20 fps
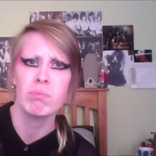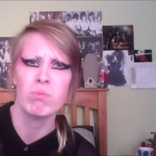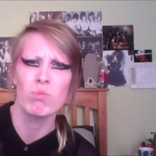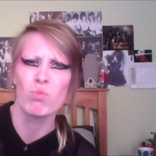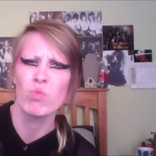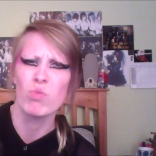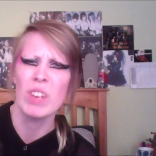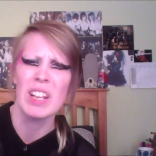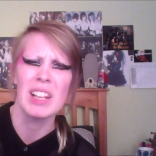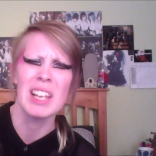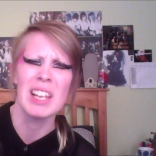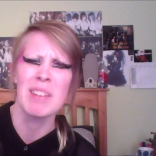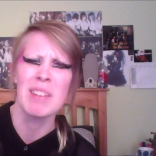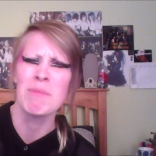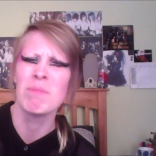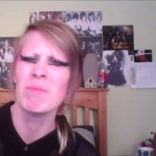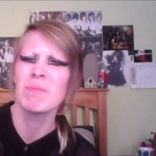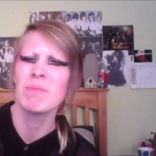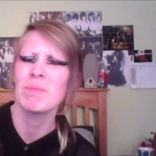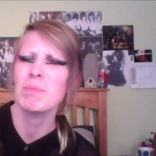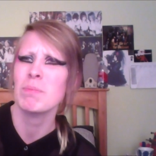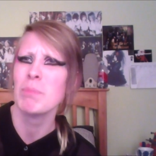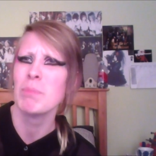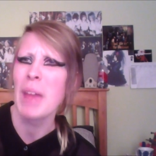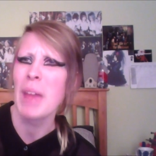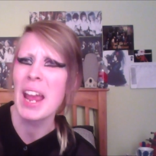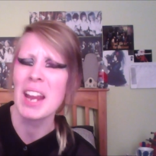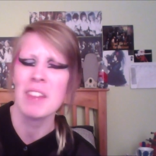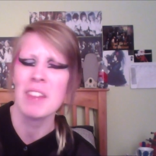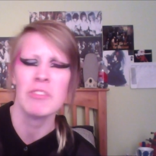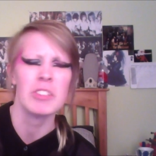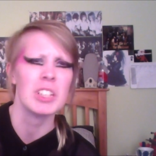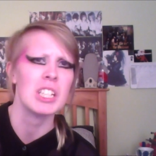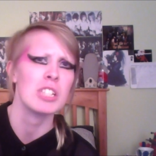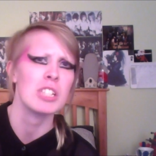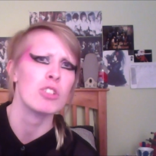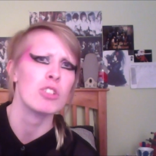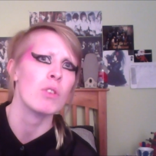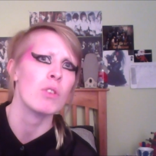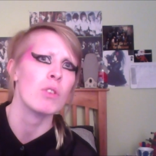really painfully
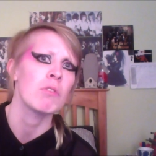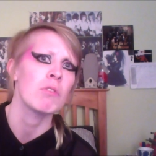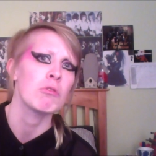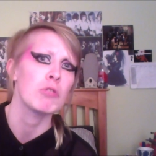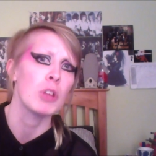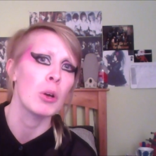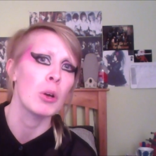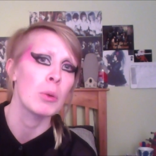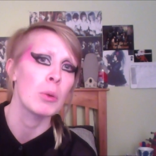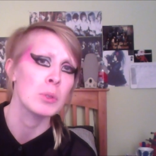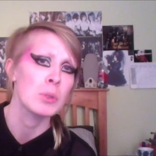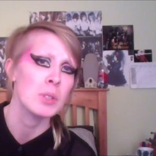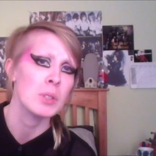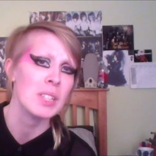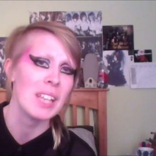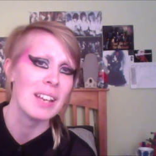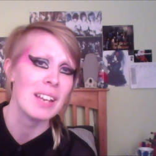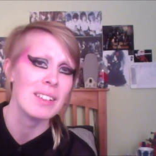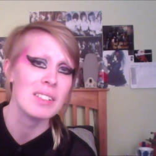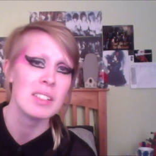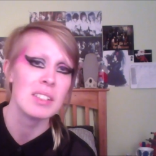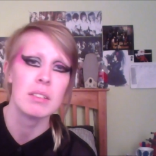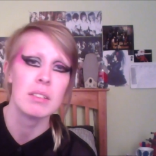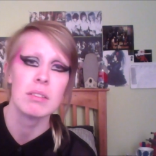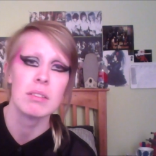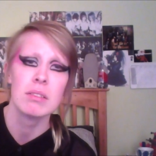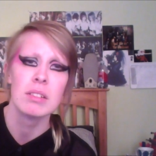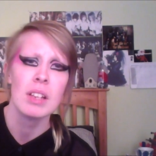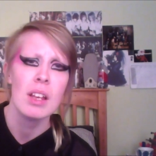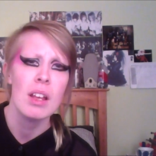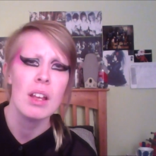strong floral scent, and